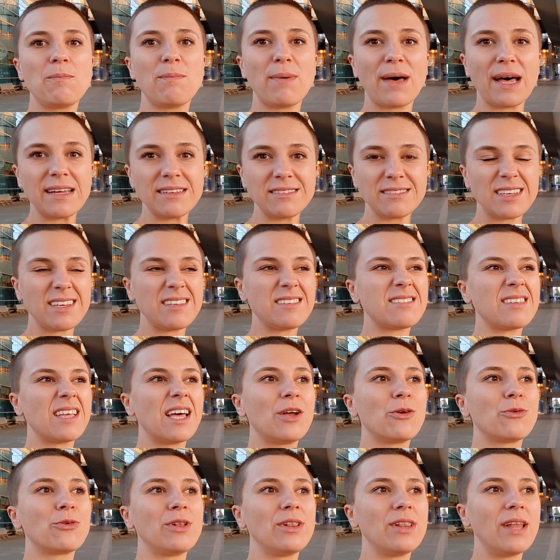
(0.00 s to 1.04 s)
but it's
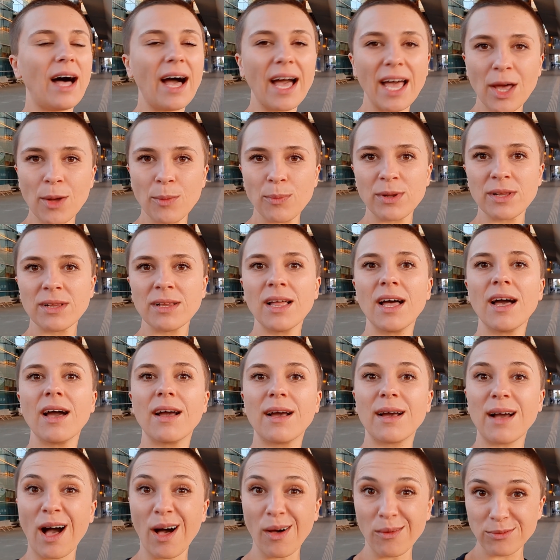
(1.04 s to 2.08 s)
a reliable,
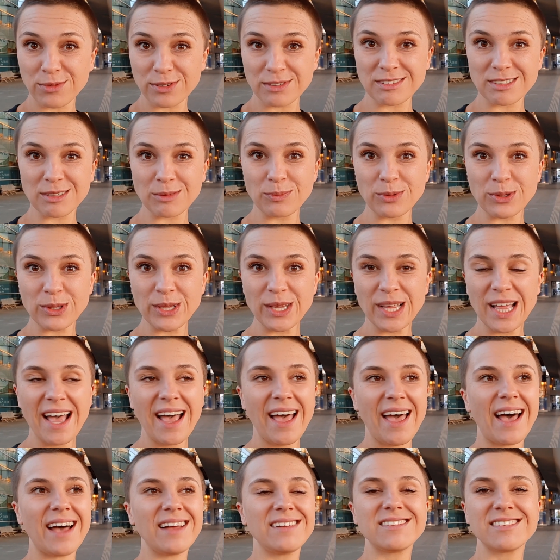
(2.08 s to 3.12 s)
comfortable
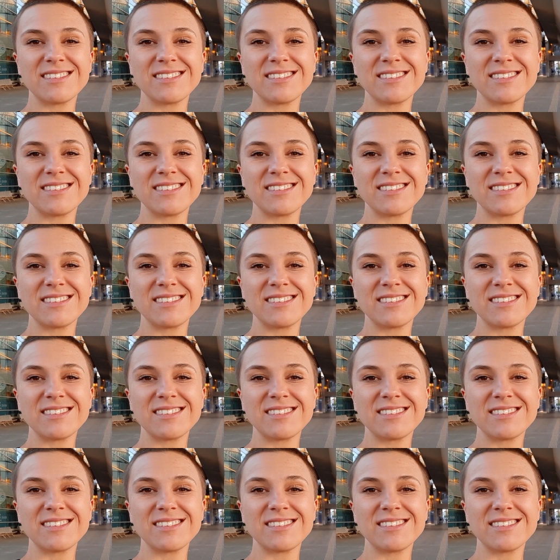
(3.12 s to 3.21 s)
and